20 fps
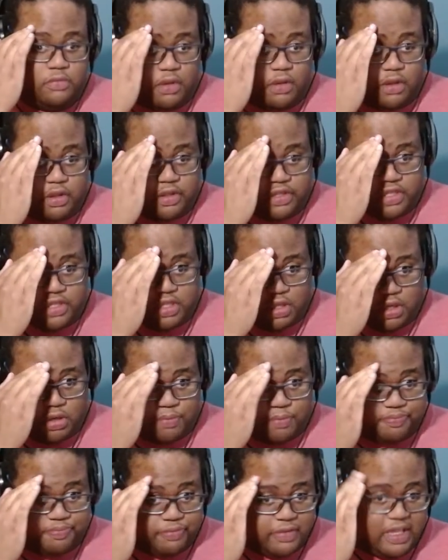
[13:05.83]

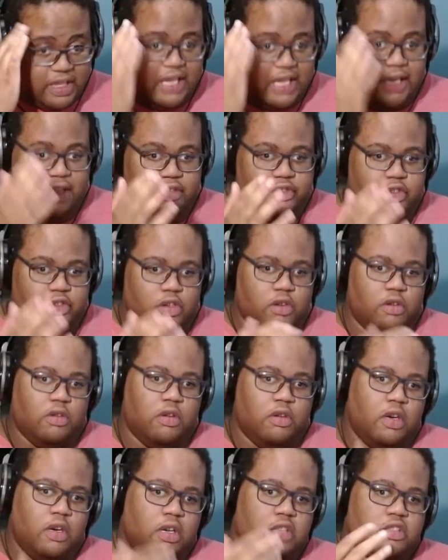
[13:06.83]
So
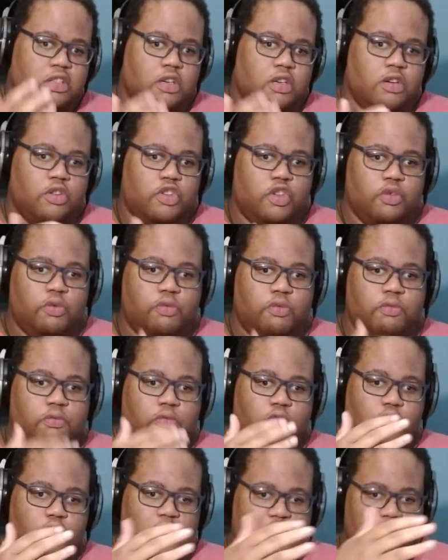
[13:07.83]
you
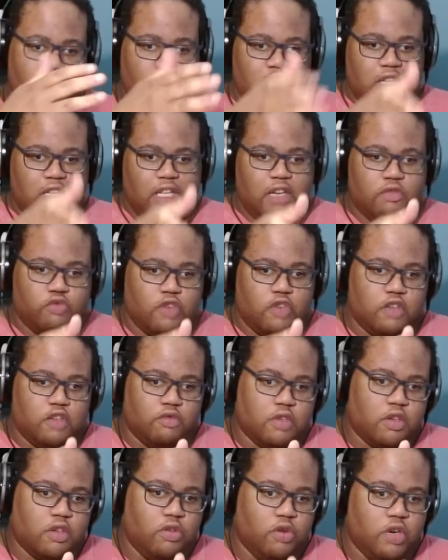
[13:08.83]
when like we're
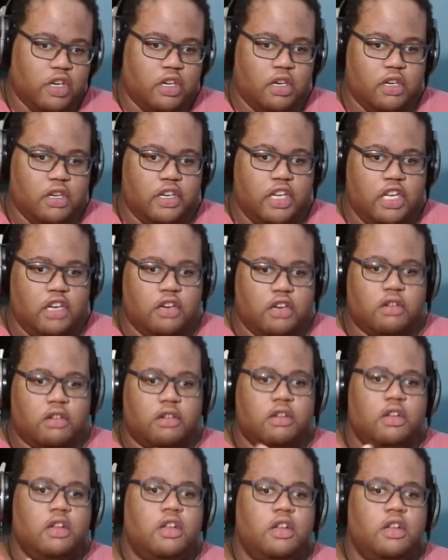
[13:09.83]
recording on here